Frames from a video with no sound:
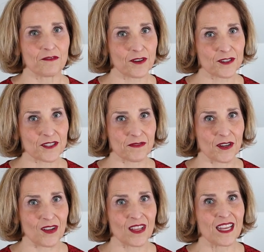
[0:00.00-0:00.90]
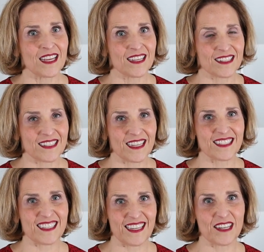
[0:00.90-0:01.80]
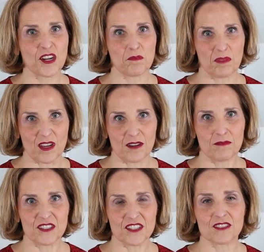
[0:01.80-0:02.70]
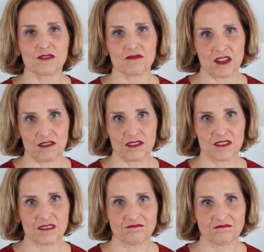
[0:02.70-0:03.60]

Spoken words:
First of all, ticks eat our blood, which is gross.